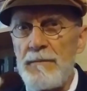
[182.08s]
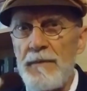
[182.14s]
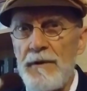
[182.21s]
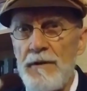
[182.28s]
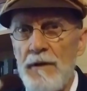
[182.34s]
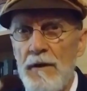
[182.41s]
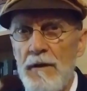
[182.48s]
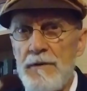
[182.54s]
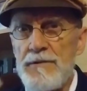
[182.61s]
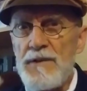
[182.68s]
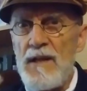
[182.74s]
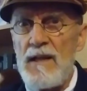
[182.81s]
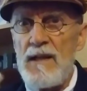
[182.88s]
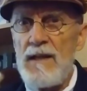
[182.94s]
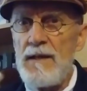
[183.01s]
because
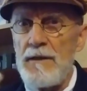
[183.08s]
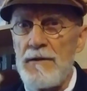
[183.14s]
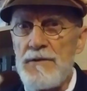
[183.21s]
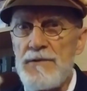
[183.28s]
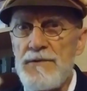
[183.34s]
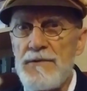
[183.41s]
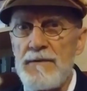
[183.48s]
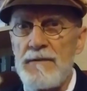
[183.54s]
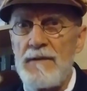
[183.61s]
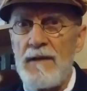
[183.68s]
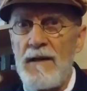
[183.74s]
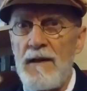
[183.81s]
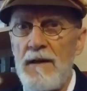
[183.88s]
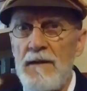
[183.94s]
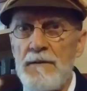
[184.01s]
Edith's
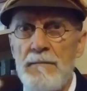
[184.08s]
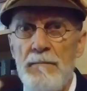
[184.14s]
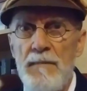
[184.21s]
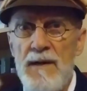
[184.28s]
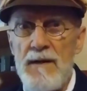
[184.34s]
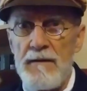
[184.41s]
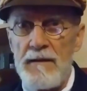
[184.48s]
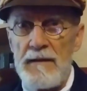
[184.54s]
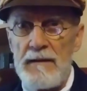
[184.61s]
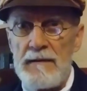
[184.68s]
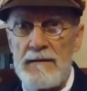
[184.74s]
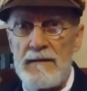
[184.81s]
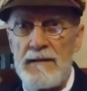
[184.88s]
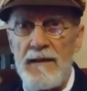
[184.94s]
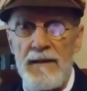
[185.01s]
Aunt Mary
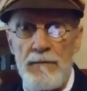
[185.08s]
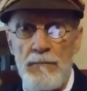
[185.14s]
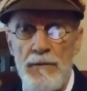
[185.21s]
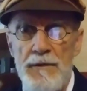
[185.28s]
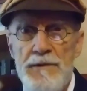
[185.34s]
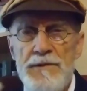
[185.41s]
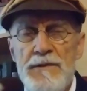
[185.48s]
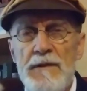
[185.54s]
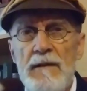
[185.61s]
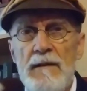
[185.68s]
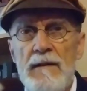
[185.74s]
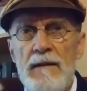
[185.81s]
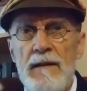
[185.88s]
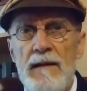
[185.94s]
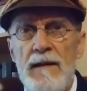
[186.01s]
Edwards
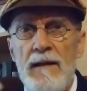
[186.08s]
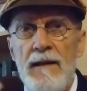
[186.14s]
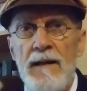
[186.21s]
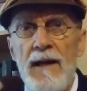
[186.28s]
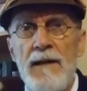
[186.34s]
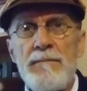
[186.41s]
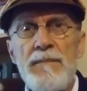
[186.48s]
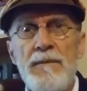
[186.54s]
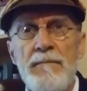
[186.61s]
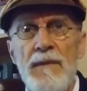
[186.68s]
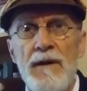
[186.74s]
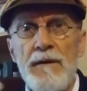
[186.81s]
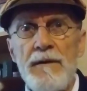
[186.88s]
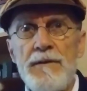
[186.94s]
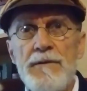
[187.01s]
had been
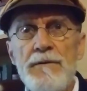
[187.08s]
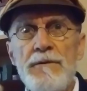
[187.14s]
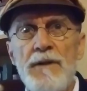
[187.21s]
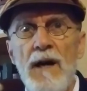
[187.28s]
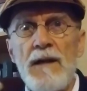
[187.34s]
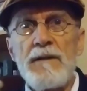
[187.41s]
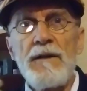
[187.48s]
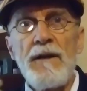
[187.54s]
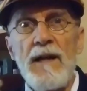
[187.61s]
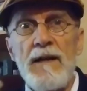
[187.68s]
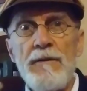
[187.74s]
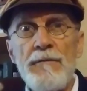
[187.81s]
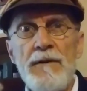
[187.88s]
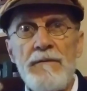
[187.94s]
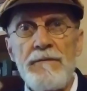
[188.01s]
married to Dr.
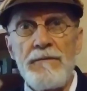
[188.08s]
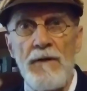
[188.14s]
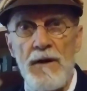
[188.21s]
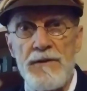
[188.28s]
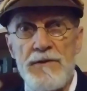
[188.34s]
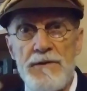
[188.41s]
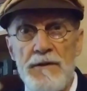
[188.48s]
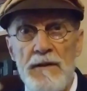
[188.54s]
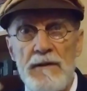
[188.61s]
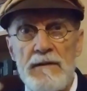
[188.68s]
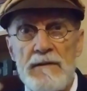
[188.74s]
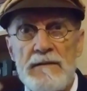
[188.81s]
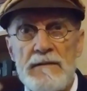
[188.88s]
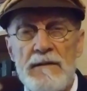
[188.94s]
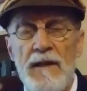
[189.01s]
Henry Foster.
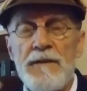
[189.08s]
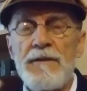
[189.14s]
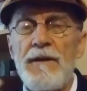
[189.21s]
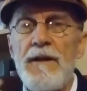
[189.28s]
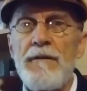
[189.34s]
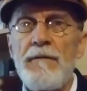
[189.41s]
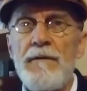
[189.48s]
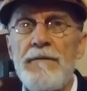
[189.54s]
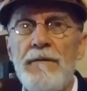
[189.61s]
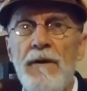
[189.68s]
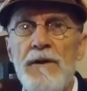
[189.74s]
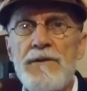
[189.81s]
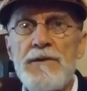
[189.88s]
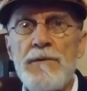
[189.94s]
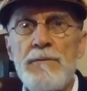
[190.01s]
Dr. Henry
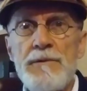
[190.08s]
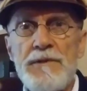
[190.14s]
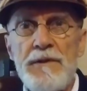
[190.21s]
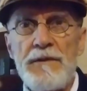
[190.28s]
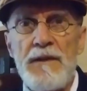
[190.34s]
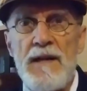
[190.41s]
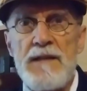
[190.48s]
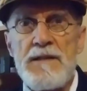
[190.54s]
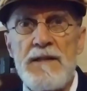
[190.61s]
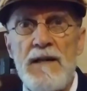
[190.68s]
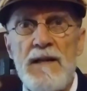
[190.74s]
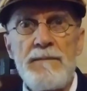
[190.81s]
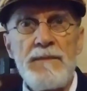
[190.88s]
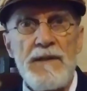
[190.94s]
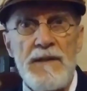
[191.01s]
Foster was at that
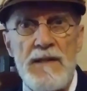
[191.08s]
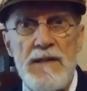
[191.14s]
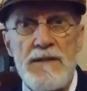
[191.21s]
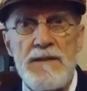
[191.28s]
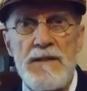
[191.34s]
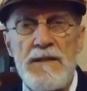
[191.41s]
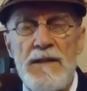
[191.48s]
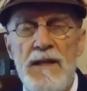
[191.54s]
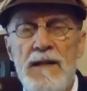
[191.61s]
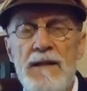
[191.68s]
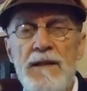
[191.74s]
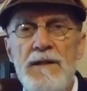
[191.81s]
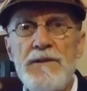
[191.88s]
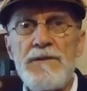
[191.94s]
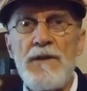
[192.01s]
time, in the
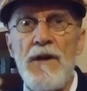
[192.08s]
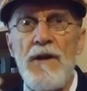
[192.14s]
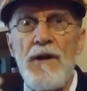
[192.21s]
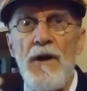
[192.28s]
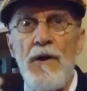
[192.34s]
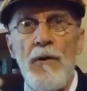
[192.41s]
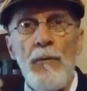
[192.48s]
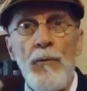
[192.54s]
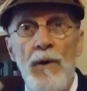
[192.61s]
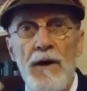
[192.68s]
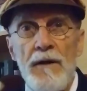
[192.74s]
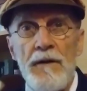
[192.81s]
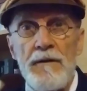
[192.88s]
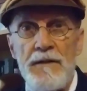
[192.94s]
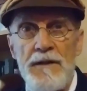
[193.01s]
1880s,
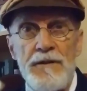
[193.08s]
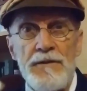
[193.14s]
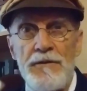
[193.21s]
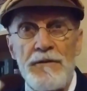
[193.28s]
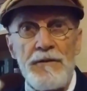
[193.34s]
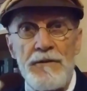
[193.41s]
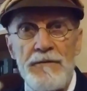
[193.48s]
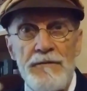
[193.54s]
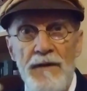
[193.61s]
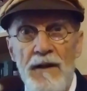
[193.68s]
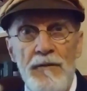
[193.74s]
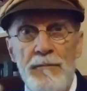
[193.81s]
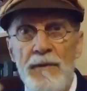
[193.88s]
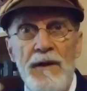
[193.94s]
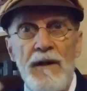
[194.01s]
well into the
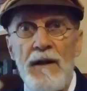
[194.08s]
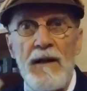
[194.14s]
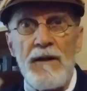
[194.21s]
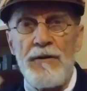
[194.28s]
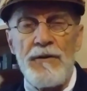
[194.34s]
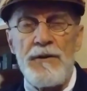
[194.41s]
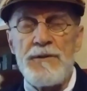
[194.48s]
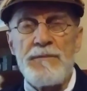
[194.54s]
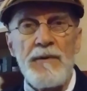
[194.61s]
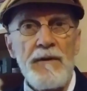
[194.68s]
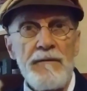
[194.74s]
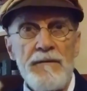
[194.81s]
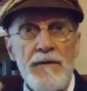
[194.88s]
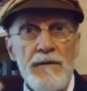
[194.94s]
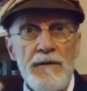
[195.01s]
development and encouragement
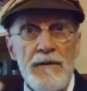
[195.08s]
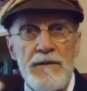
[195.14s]
of the